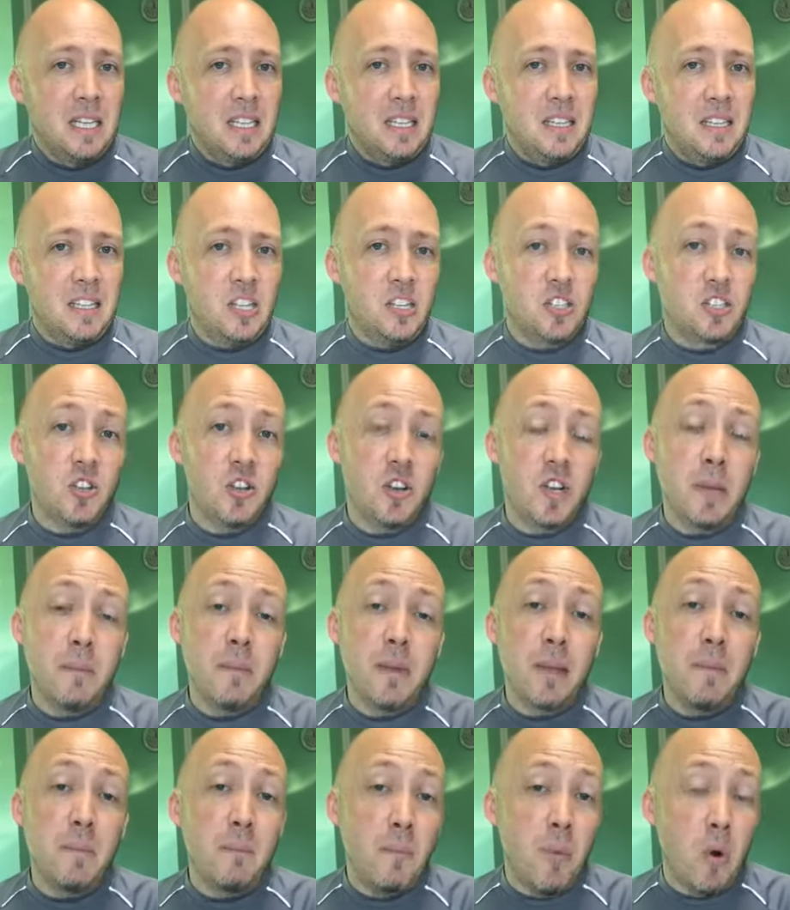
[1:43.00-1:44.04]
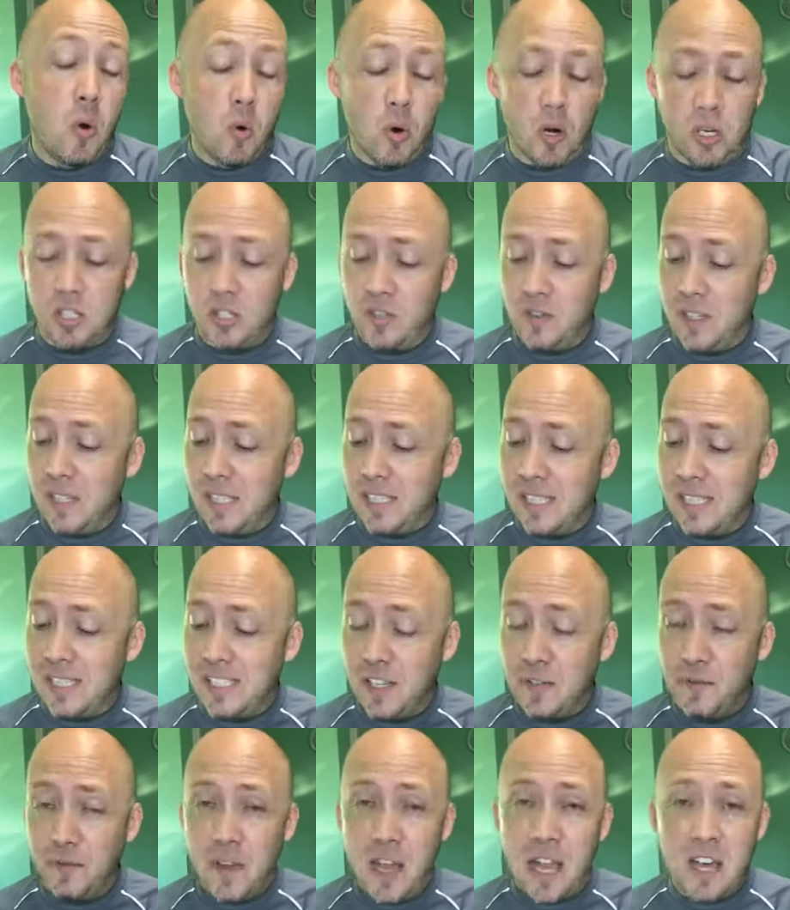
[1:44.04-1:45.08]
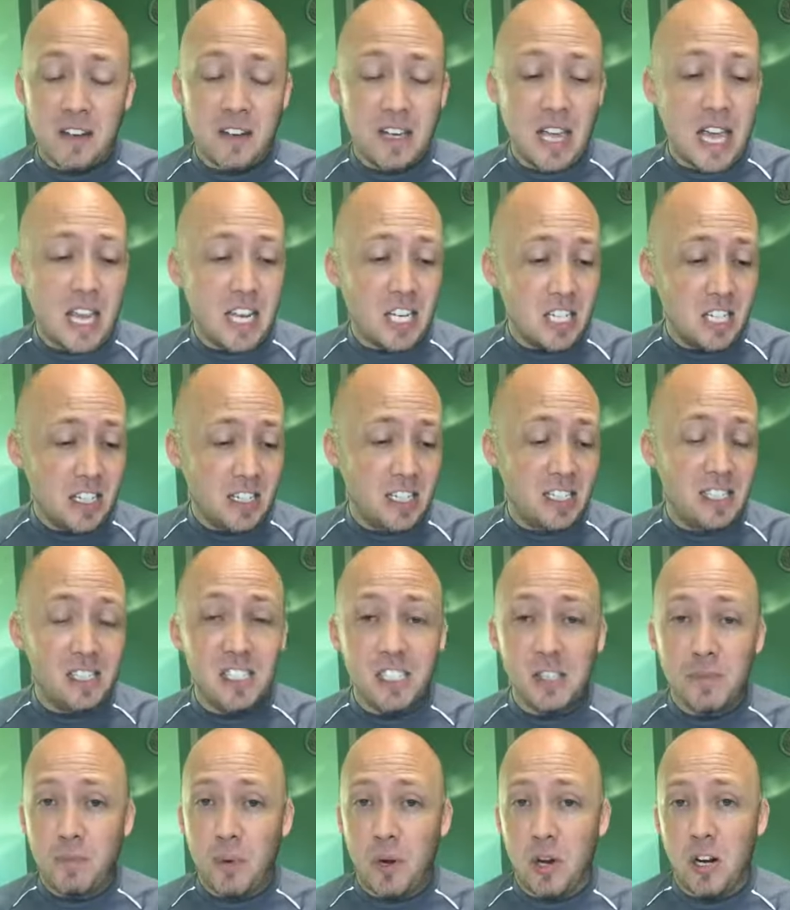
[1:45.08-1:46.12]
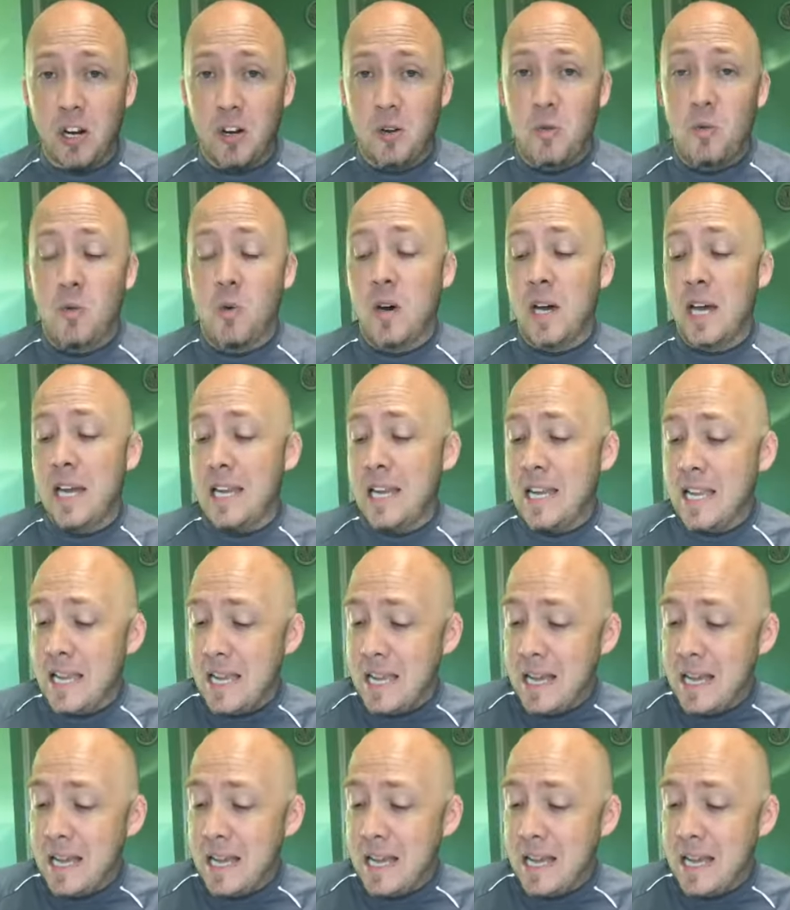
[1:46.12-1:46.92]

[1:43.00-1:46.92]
there's going to be more. So this is the foundation. This is part one.